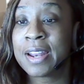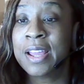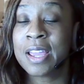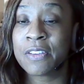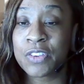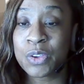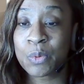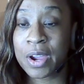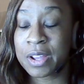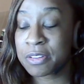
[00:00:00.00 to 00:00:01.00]
If you are
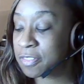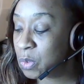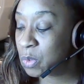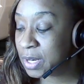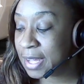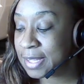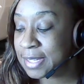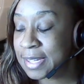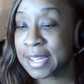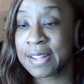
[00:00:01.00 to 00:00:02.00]
in Florida
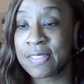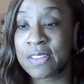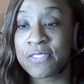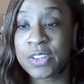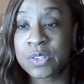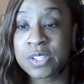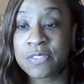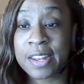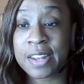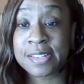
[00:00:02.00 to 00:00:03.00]
in the field of
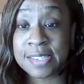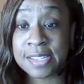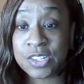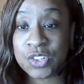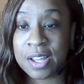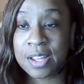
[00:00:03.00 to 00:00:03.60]
anesthesia,